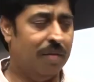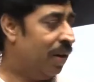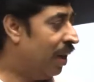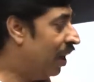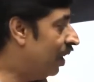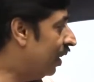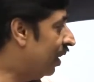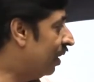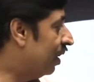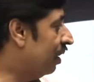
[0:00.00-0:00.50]

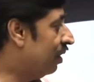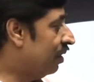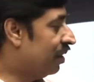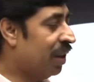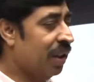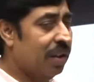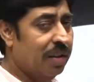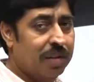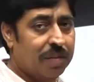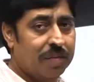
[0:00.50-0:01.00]
at this
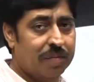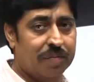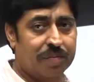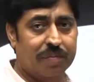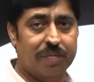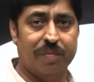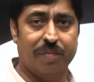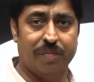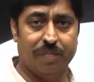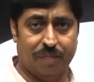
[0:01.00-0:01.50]
instant,
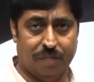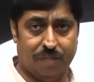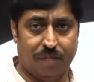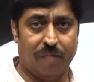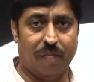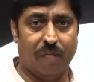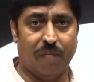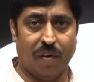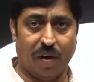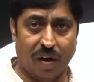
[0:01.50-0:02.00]

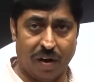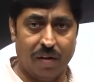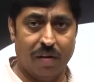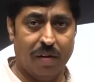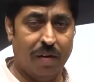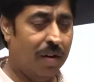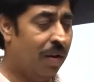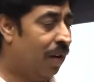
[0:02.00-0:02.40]
right.